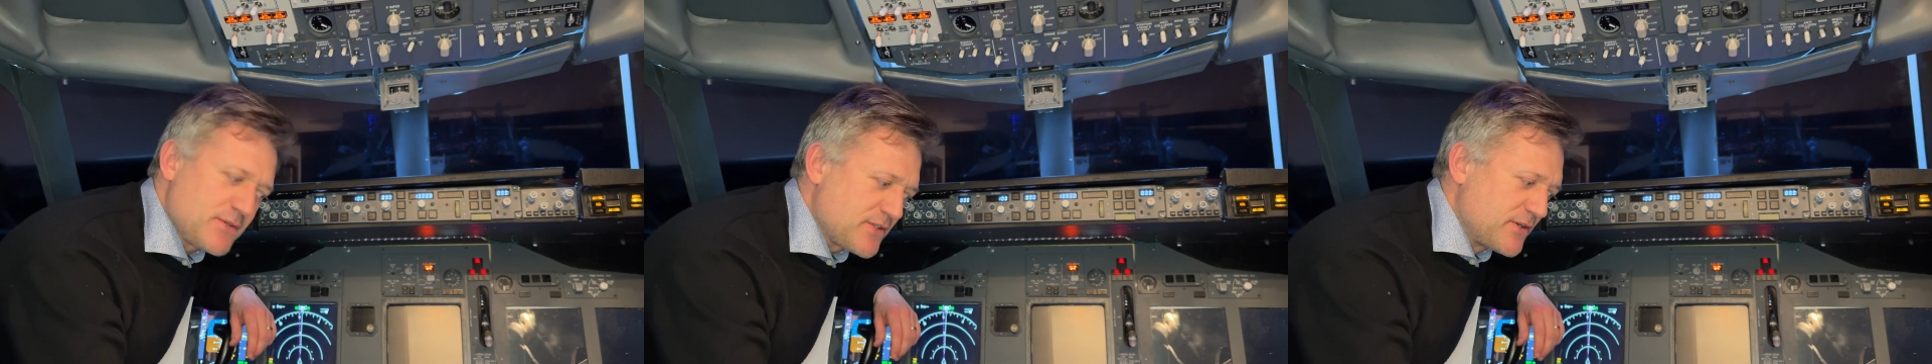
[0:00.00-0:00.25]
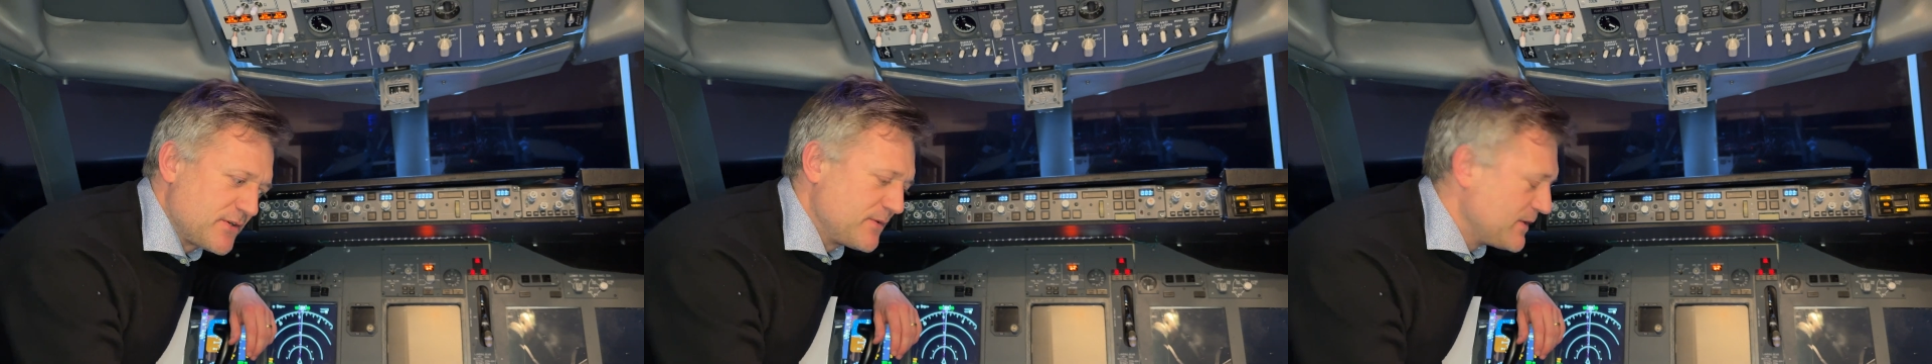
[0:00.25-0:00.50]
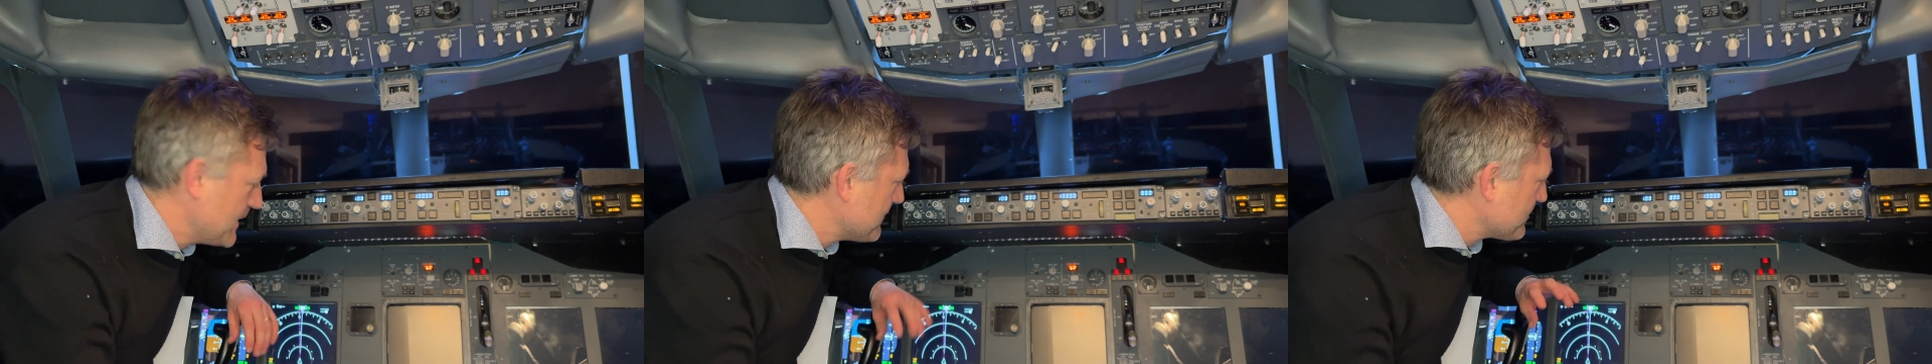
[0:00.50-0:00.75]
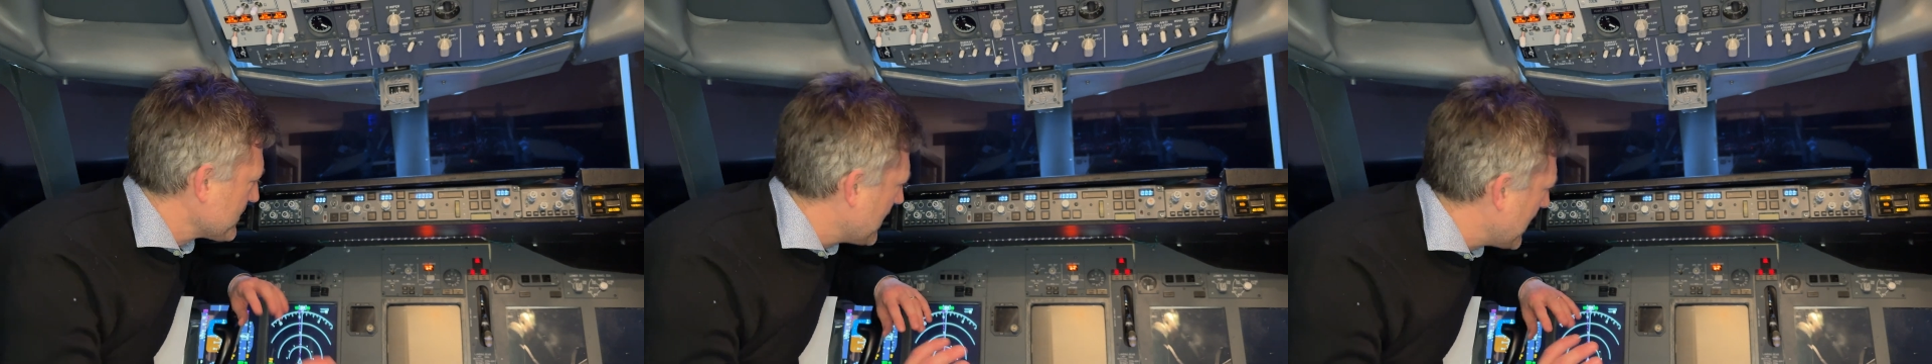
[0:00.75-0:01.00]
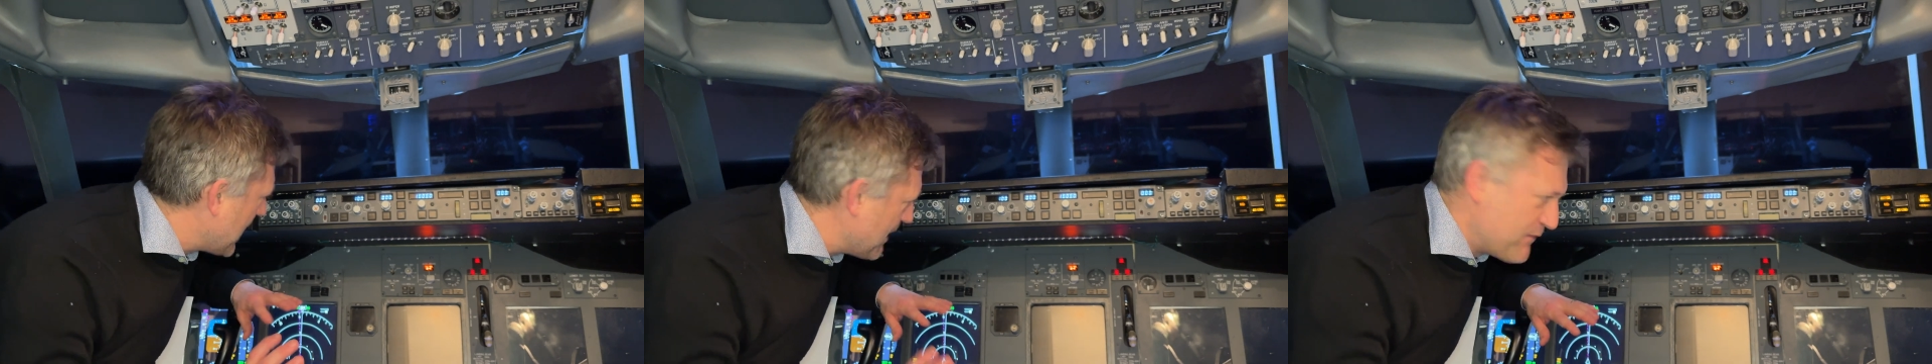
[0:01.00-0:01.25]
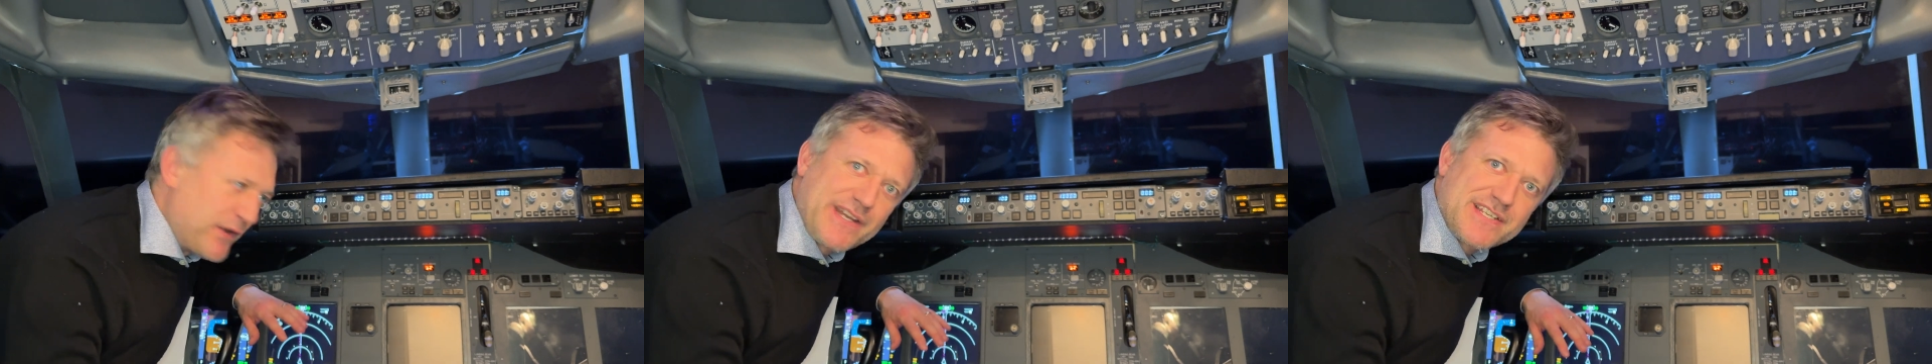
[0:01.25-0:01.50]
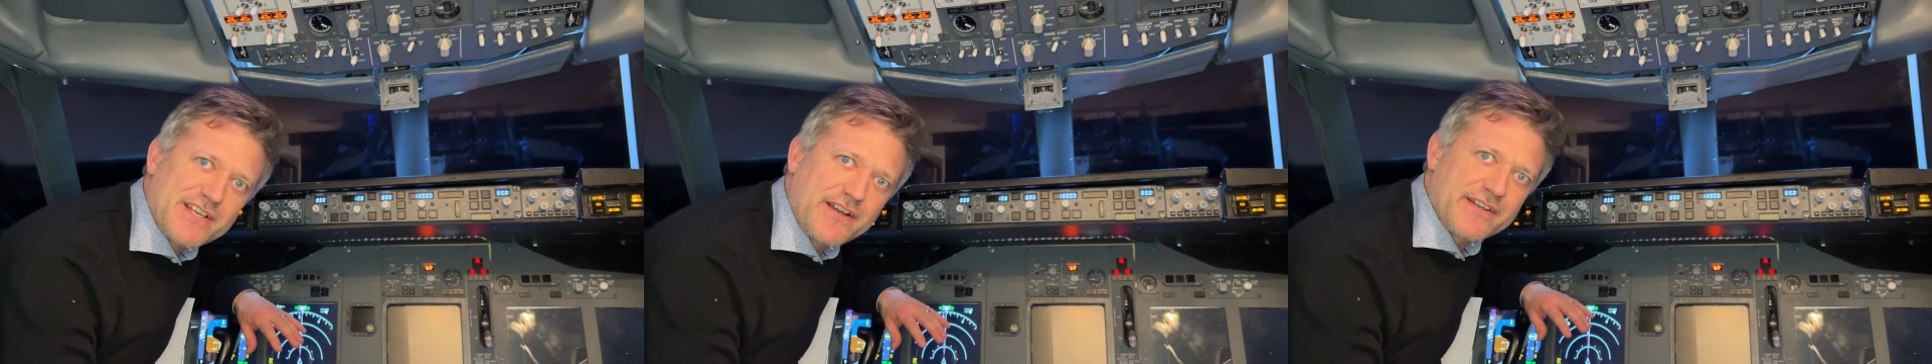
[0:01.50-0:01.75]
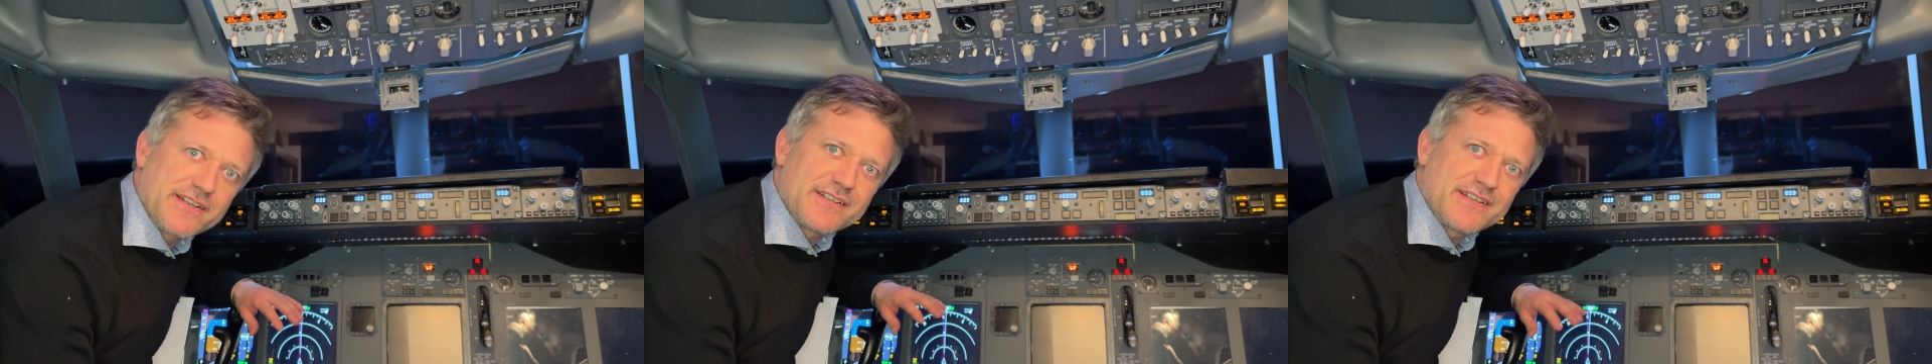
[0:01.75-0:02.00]
So I'm very
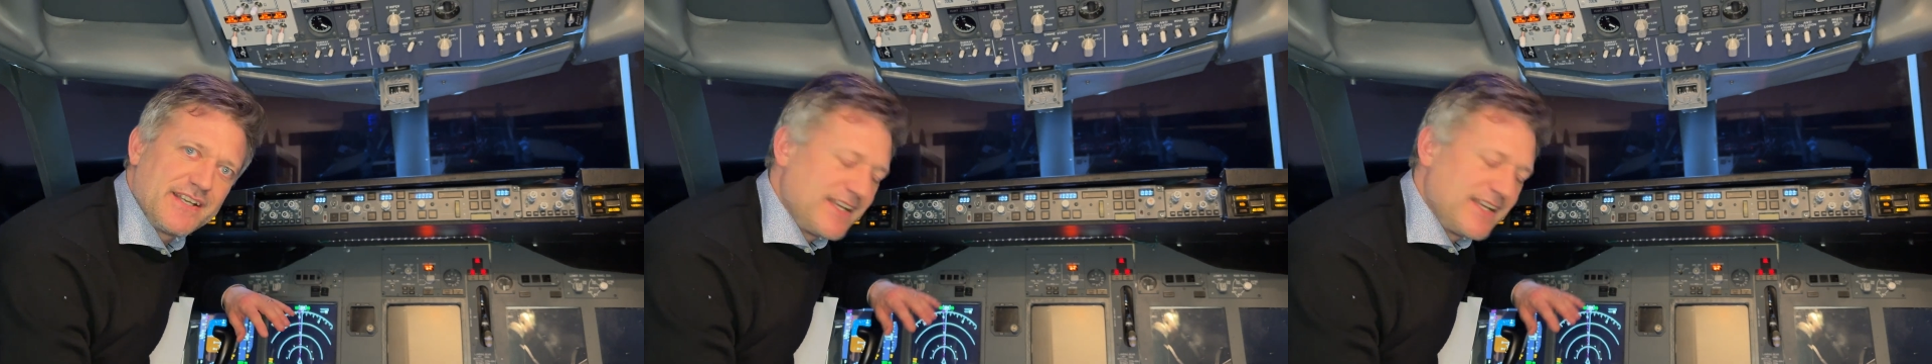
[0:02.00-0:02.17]
excited.